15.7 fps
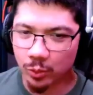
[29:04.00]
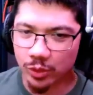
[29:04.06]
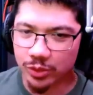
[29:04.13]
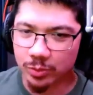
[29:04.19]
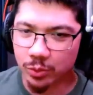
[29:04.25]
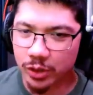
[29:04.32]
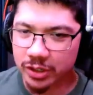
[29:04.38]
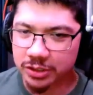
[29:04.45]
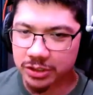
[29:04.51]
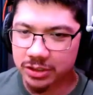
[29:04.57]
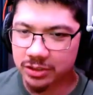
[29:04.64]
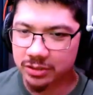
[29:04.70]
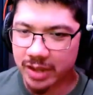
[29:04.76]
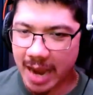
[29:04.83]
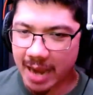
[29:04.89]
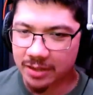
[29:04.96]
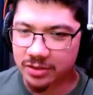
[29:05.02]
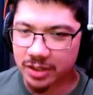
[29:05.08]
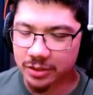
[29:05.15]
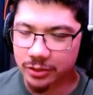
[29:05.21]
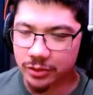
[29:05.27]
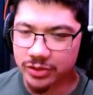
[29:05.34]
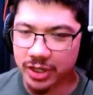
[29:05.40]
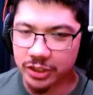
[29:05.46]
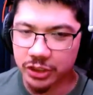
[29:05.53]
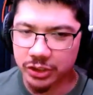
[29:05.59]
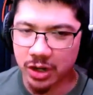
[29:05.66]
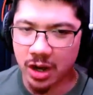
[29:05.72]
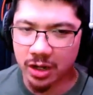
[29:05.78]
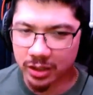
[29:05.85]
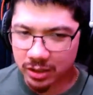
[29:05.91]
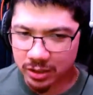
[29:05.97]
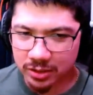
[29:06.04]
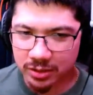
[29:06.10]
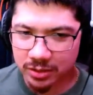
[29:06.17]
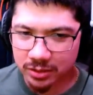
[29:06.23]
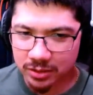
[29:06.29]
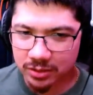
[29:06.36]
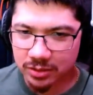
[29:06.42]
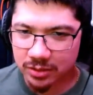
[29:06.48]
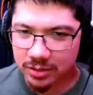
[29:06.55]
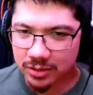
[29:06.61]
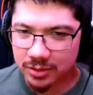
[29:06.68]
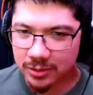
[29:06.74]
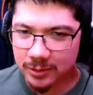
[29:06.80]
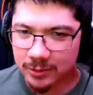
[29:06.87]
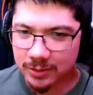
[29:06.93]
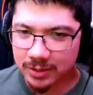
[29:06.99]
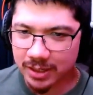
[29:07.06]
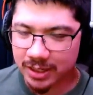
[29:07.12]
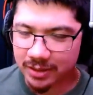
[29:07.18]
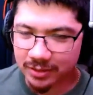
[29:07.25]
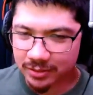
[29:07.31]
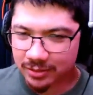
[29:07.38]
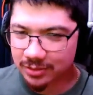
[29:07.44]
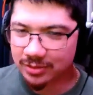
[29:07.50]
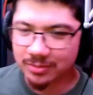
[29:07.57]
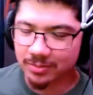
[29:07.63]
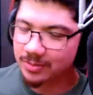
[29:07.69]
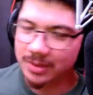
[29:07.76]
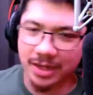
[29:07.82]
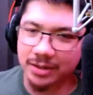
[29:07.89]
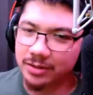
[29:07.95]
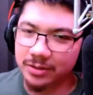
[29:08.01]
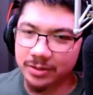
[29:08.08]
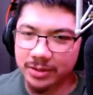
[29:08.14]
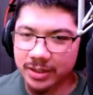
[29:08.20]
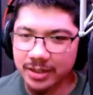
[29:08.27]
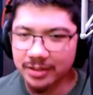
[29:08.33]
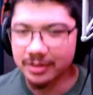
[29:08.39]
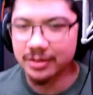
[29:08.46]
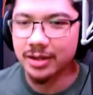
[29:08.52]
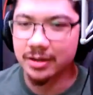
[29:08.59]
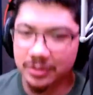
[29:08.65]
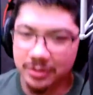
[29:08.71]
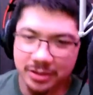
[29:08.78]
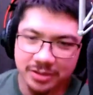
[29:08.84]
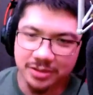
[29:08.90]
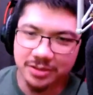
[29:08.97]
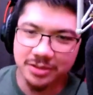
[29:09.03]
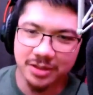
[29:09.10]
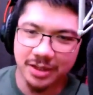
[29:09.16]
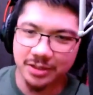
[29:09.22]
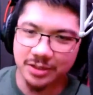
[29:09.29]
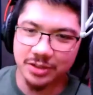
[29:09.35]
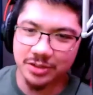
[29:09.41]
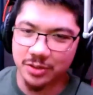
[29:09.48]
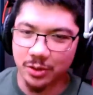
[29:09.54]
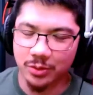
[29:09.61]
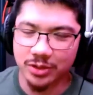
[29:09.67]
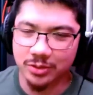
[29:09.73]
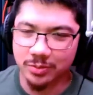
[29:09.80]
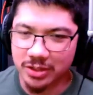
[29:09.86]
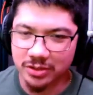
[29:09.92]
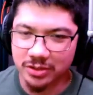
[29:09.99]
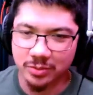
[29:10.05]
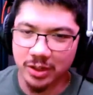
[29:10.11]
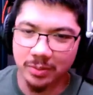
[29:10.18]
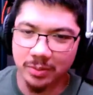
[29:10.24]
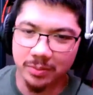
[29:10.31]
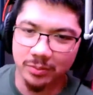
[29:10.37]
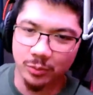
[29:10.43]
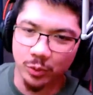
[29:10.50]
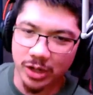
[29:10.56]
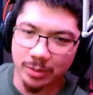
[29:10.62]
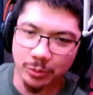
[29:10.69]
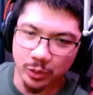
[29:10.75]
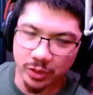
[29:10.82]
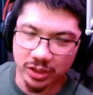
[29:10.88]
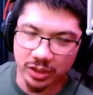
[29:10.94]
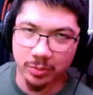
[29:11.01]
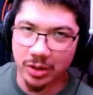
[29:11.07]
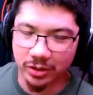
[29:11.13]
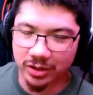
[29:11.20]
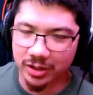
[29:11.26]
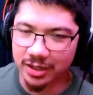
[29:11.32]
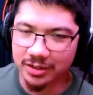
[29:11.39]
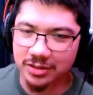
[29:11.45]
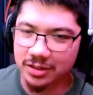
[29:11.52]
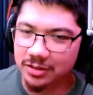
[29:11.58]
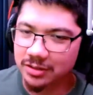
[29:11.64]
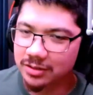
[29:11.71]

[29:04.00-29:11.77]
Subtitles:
British accent, you say Sean. And I don't know. It just always messes me up when I'm doing an American accent.